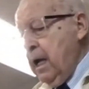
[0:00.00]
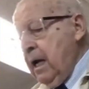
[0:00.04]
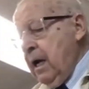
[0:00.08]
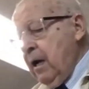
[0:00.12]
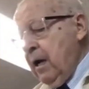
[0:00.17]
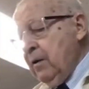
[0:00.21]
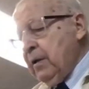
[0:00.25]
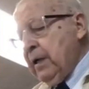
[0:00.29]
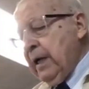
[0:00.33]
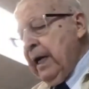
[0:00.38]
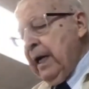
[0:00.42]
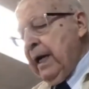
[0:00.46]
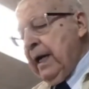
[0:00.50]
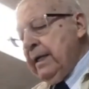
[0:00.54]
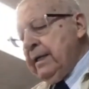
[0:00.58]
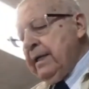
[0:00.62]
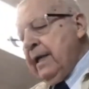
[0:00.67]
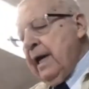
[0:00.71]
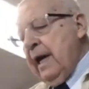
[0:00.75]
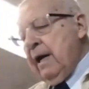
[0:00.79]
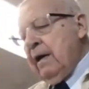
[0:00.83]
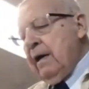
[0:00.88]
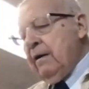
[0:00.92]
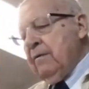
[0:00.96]
Okay,
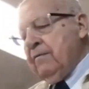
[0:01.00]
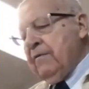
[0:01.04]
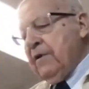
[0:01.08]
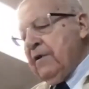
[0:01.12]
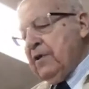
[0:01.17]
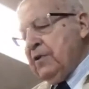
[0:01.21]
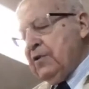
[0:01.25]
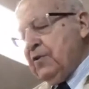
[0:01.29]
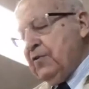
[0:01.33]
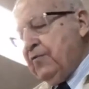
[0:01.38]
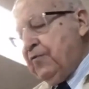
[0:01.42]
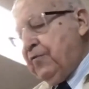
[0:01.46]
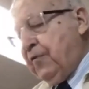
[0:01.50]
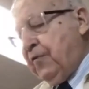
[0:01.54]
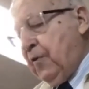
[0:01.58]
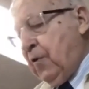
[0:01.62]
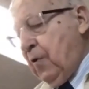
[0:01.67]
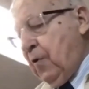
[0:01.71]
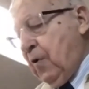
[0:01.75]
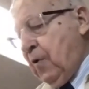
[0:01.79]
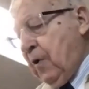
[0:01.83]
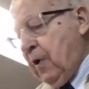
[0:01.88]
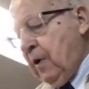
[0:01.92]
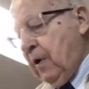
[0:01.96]
now verse
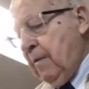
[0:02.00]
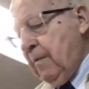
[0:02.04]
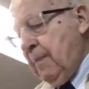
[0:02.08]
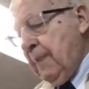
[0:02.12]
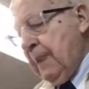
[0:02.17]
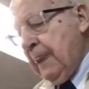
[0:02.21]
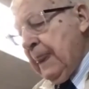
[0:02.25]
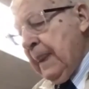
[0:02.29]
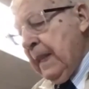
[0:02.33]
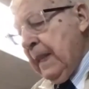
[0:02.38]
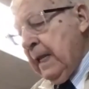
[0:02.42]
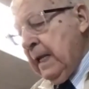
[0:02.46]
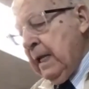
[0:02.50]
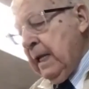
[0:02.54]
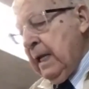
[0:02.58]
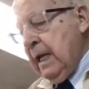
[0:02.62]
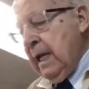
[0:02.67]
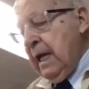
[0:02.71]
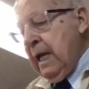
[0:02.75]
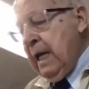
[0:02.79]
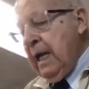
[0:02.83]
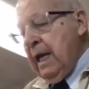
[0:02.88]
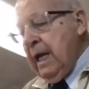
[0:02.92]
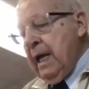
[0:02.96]
4
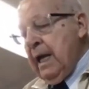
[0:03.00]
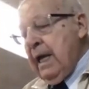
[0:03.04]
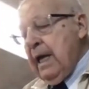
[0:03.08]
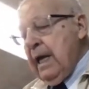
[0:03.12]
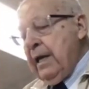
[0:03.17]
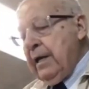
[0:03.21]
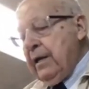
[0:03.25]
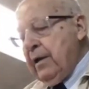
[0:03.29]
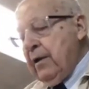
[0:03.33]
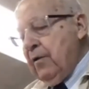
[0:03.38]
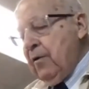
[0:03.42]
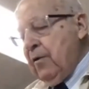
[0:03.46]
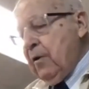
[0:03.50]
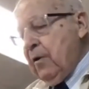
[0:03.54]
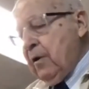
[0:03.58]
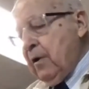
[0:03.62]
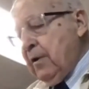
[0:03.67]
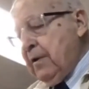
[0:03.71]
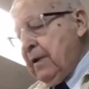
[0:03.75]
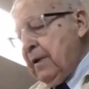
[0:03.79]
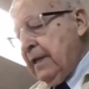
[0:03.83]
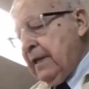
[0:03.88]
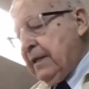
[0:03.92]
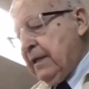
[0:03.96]
in
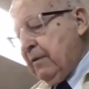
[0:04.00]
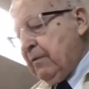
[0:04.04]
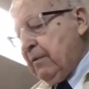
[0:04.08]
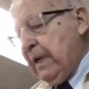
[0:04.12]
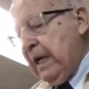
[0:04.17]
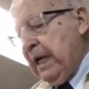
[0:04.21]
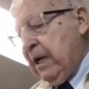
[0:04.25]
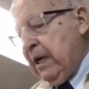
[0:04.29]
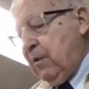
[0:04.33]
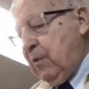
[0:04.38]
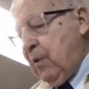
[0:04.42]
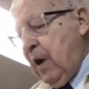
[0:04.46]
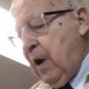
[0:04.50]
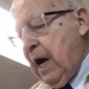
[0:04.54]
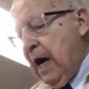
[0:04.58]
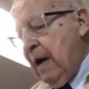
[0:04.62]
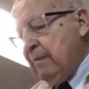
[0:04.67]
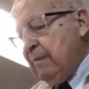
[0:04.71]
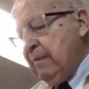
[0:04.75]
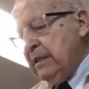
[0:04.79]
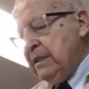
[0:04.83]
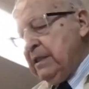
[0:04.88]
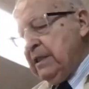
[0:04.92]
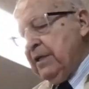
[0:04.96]
order that the
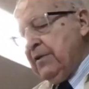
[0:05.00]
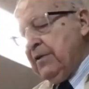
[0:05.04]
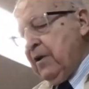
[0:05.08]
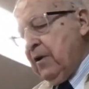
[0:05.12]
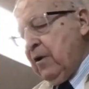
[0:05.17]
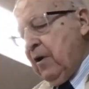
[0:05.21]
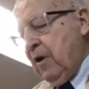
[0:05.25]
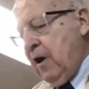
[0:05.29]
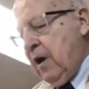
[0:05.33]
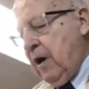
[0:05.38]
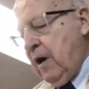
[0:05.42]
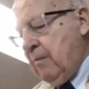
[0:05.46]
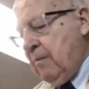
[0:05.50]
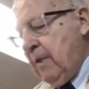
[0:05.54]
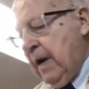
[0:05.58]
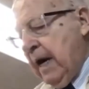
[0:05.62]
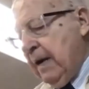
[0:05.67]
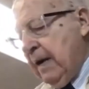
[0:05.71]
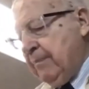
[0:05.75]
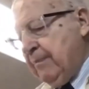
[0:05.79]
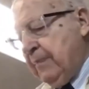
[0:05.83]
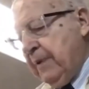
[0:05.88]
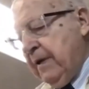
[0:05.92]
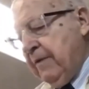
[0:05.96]
requirements of the law
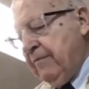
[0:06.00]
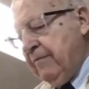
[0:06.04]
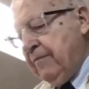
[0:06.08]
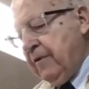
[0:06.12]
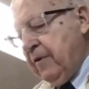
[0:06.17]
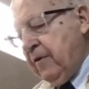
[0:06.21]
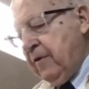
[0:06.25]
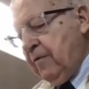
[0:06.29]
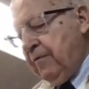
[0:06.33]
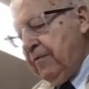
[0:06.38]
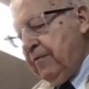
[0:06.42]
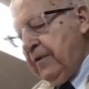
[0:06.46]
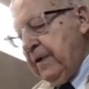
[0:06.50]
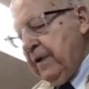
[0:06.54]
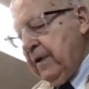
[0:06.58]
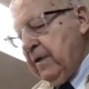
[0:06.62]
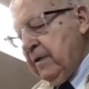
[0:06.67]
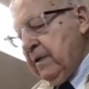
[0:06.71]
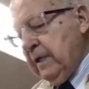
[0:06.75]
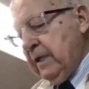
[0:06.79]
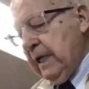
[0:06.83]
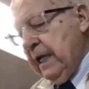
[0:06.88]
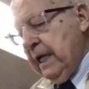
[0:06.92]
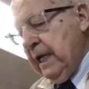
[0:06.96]
might be
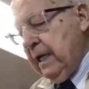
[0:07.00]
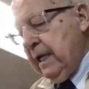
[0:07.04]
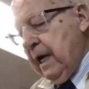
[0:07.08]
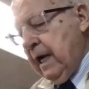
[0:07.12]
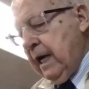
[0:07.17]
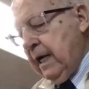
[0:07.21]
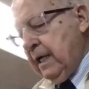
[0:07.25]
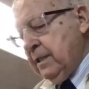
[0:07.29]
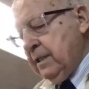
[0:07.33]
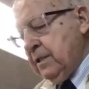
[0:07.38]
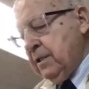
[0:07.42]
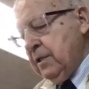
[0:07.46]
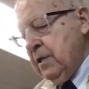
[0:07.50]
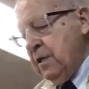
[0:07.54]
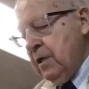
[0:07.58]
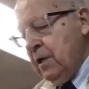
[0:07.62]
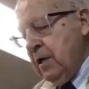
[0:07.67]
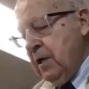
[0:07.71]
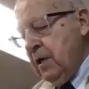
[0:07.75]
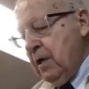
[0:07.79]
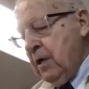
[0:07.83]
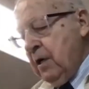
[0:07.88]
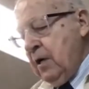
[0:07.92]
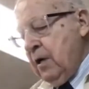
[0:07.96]
fulfilled in us
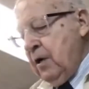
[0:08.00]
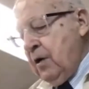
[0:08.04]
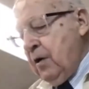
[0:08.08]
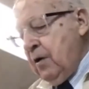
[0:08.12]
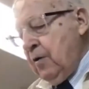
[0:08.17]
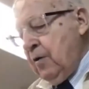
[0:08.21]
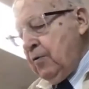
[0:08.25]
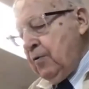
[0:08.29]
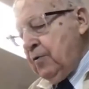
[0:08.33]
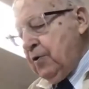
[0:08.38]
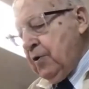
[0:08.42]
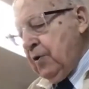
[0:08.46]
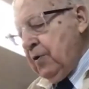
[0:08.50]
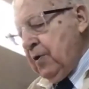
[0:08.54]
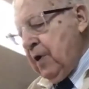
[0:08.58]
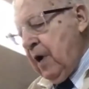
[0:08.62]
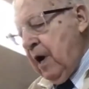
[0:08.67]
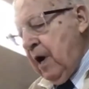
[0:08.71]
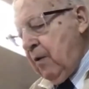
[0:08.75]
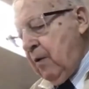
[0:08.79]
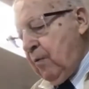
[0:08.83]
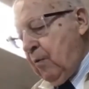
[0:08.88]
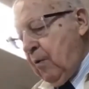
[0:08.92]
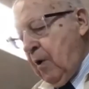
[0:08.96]
who do
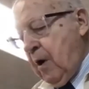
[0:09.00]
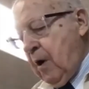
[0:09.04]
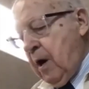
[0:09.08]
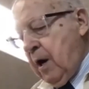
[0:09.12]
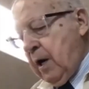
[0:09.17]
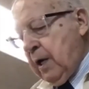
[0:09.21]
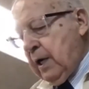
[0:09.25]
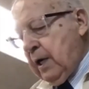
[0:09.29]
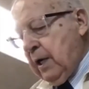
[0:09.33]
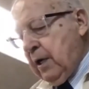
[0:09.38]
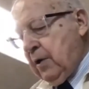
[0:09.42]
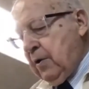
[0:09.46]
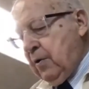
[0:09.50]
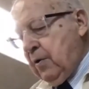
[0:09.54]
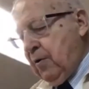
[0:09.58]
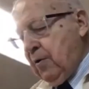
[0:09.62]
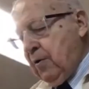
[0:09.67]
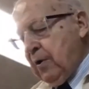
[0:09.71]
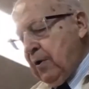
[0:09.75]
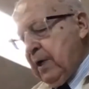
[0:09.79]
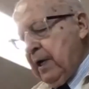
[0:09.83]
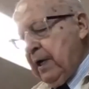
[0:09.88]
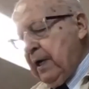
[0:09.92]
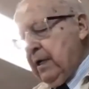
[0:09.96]
not walk
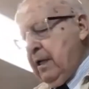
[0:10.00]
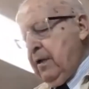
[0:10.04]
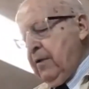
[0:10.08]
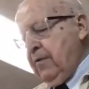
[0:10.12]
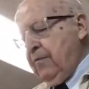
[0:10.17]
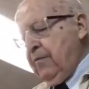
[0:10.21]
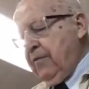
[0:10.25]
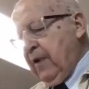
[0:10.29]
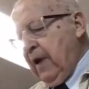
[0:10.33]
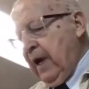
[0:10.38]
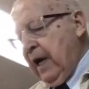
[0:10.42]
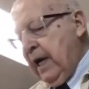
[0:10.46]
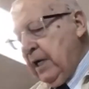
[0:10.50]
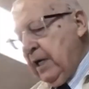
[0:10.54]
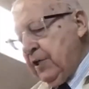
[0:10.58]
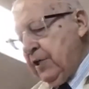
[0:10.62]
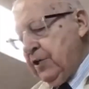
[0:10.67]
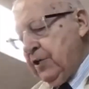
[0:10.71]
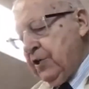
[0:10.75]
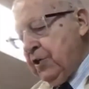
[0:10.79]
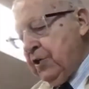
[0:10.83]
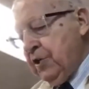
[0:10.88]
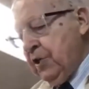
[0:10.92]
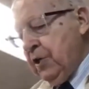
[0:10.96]
according to the
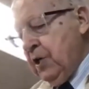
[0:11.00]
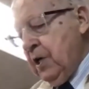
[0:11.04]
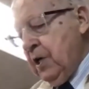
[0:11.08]
flesh,